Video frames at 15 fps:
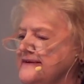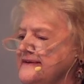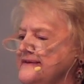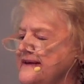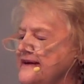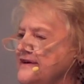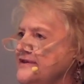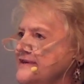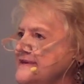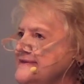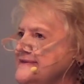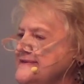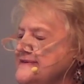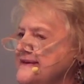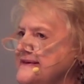inherit
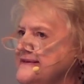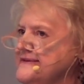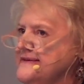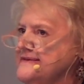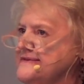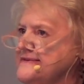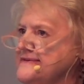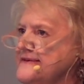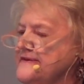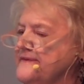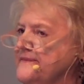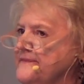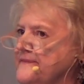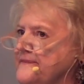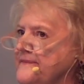sickness.